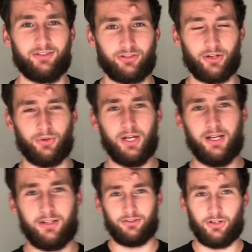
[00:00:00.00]
So
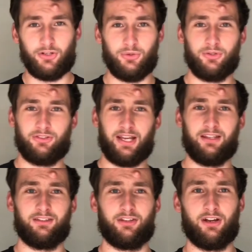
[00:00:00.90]
do
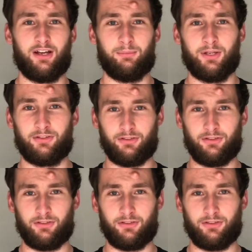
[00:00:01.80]
take the time